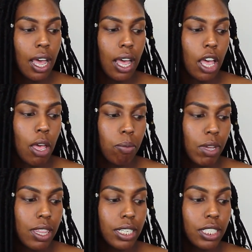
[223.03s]
Um,
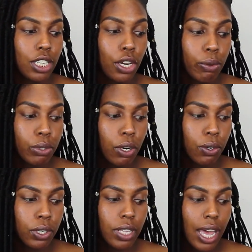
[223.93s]
and this is a new
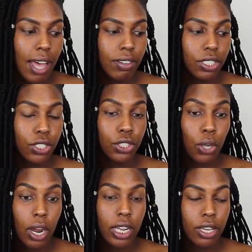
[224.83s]
toner that I just
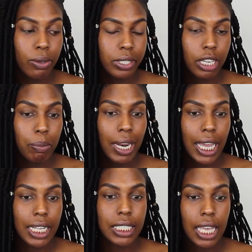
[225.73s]
started using, but
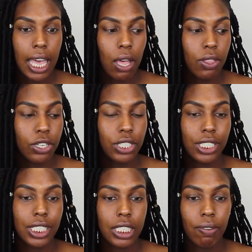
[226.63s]
I can tell there's
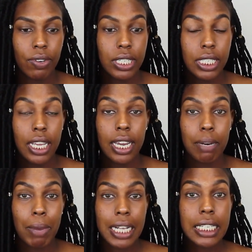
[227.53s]
such a difference
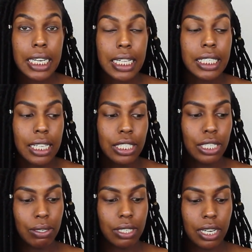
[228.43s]
in my skin
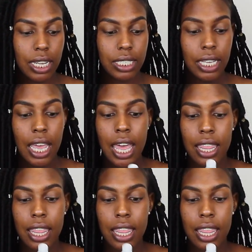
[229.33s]
since using this.